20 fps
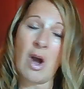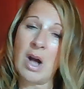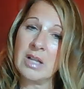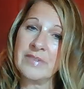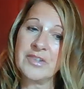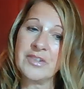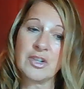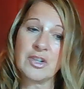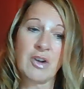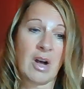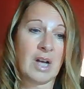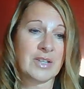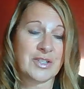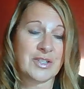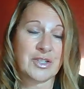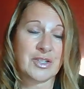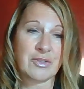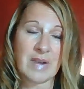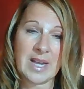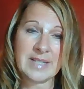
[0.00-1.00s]
all of your
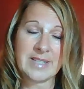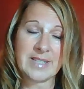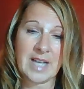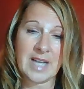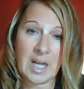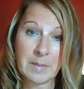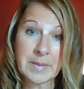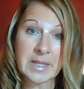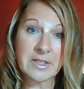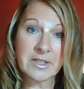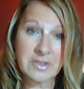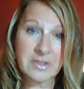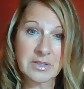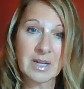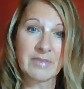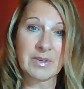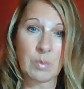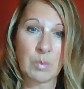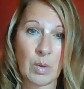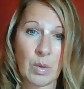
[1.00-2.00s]
calls and trying to help each and
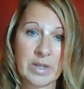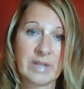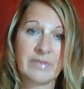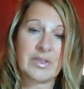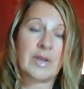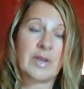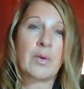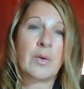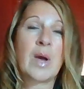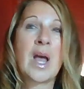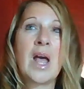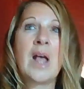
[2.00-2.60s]
every one of you.